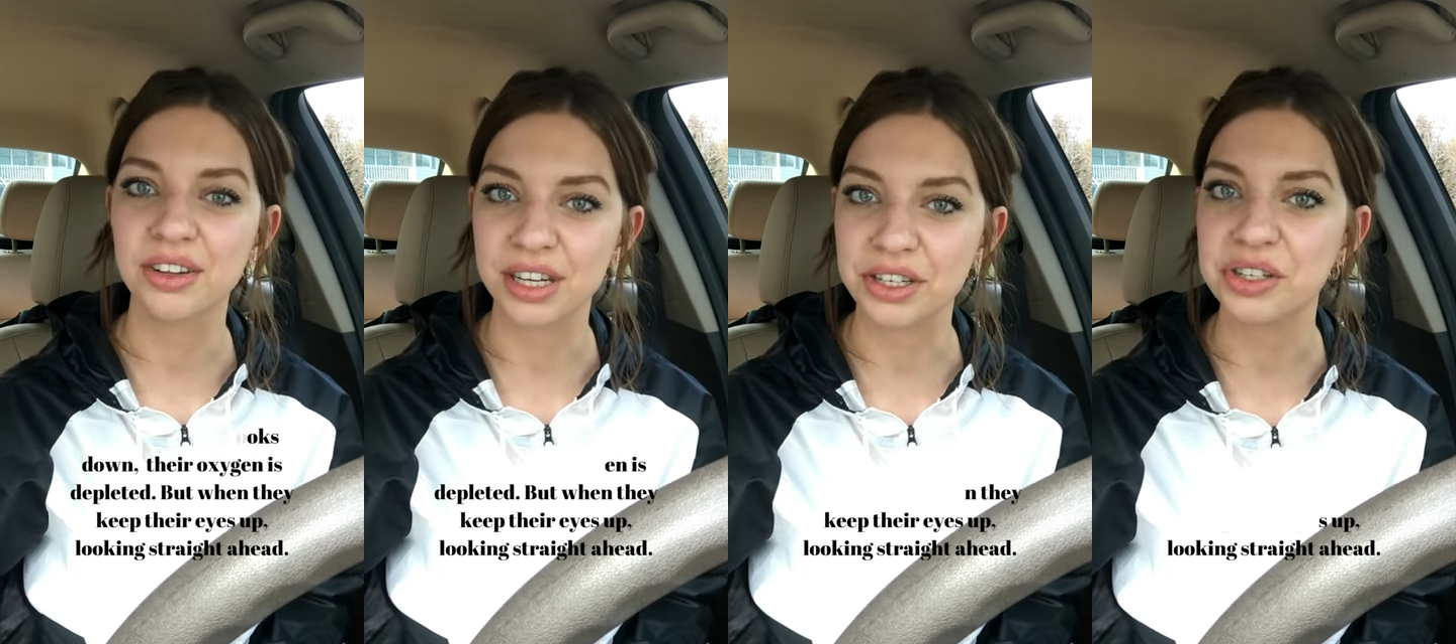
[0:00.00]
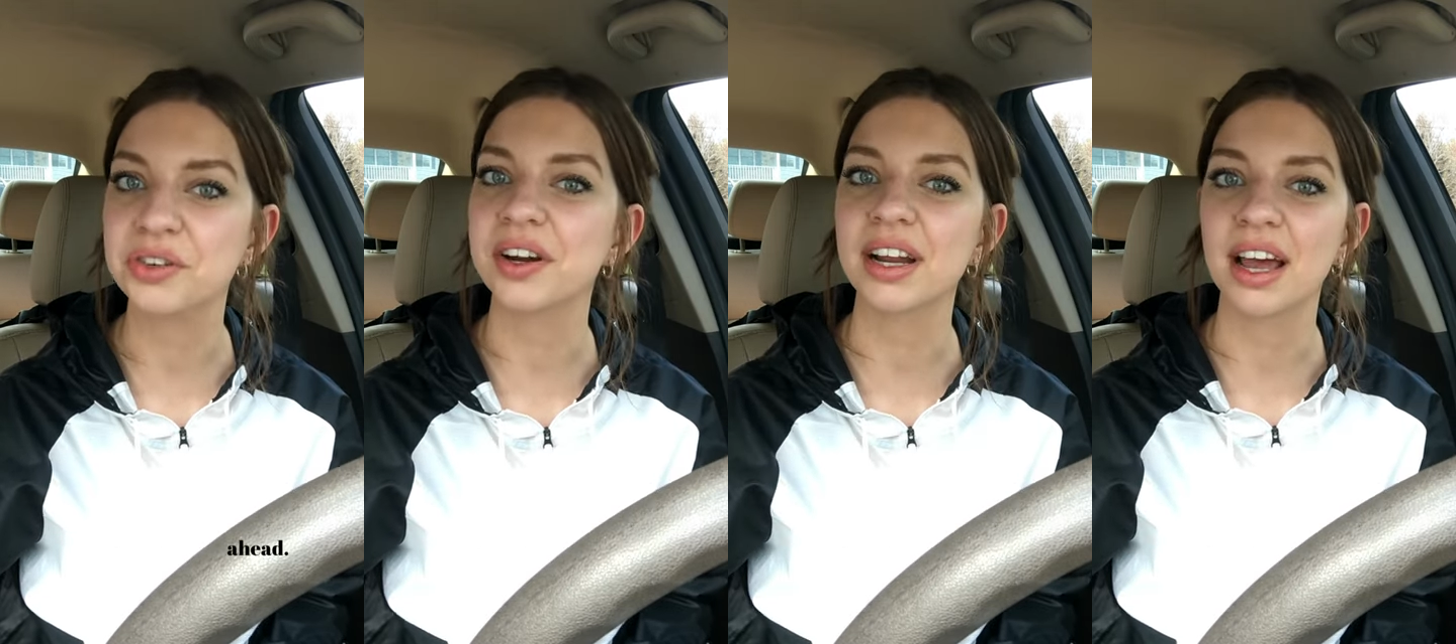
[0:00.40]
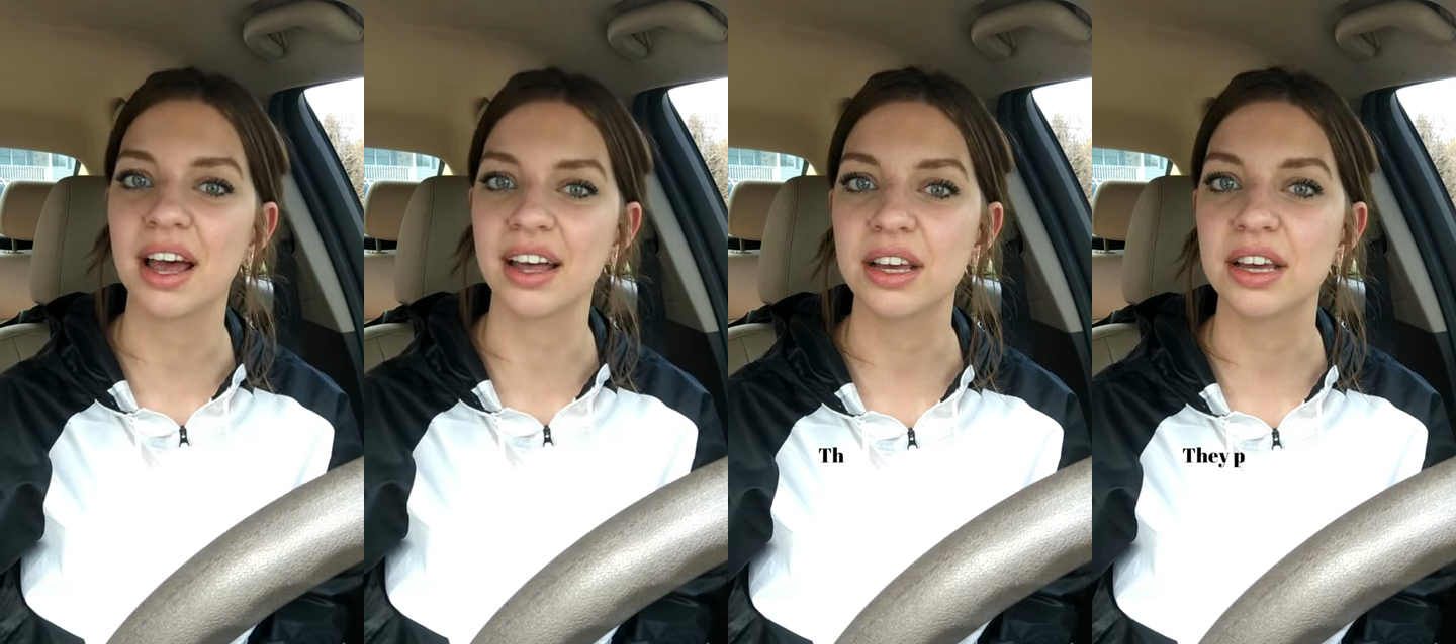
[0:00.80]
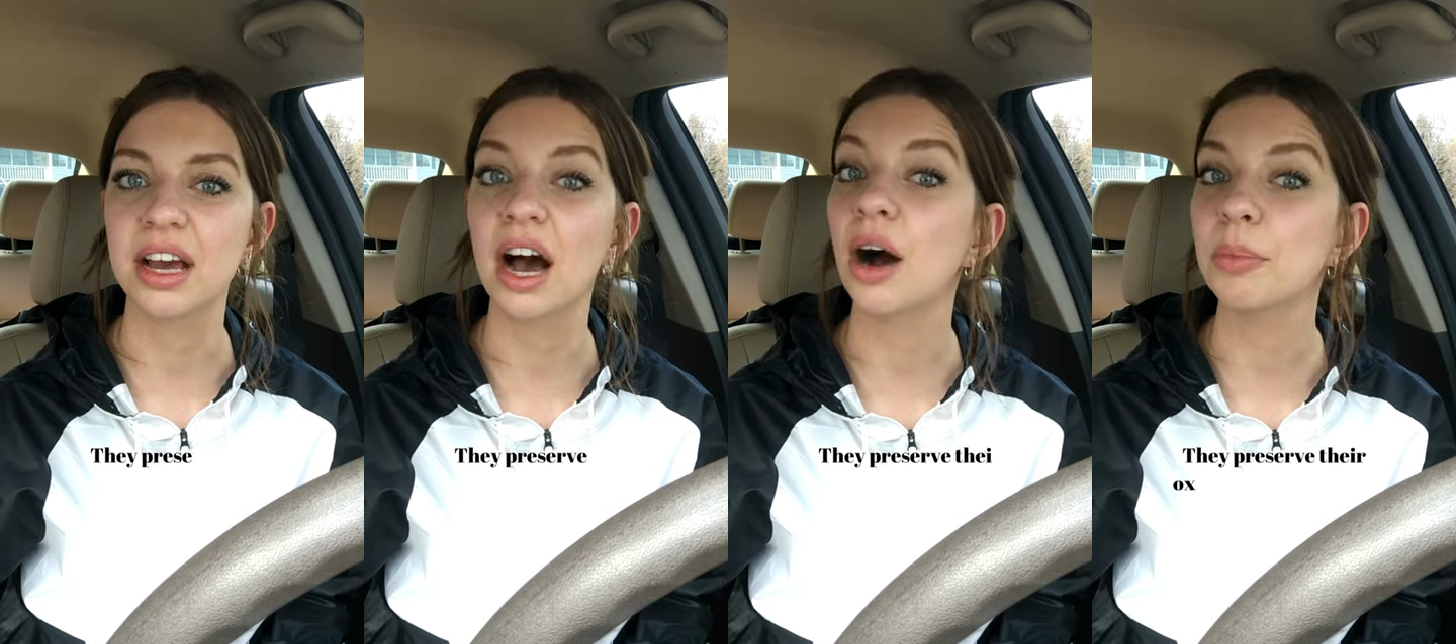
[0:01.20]
looking straight ahead,
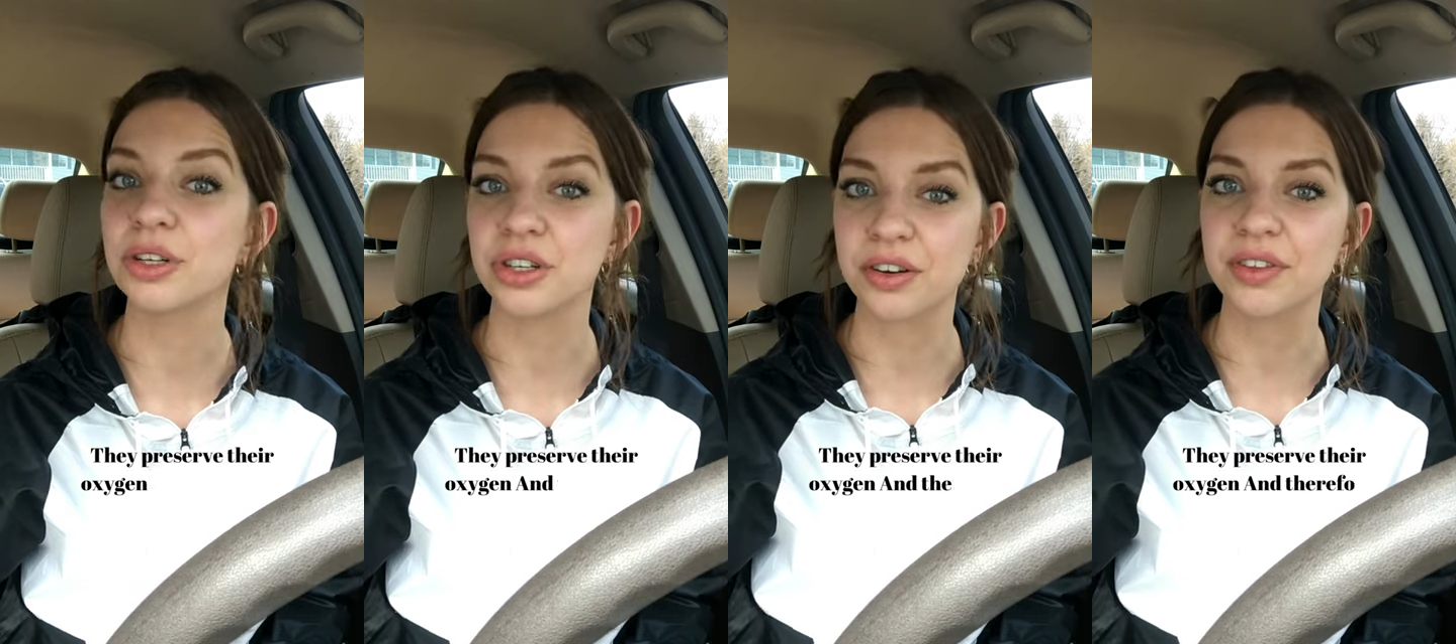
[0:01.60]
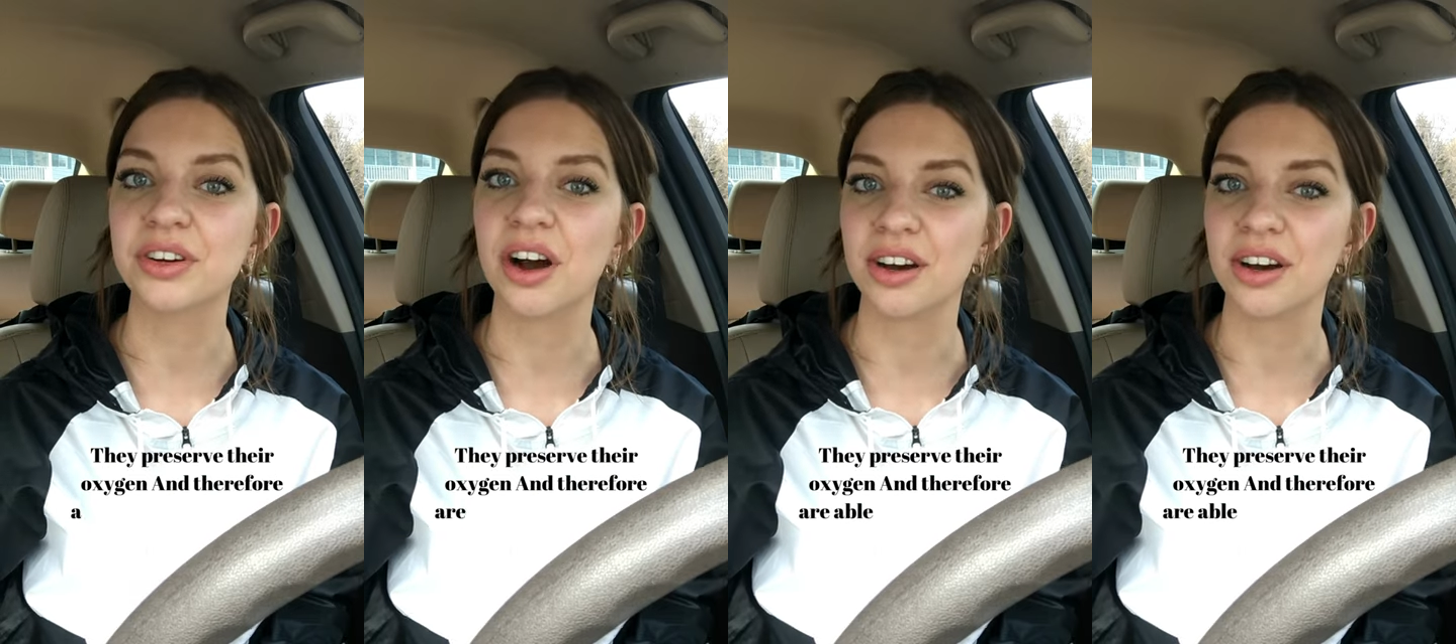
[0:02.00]
they preserve their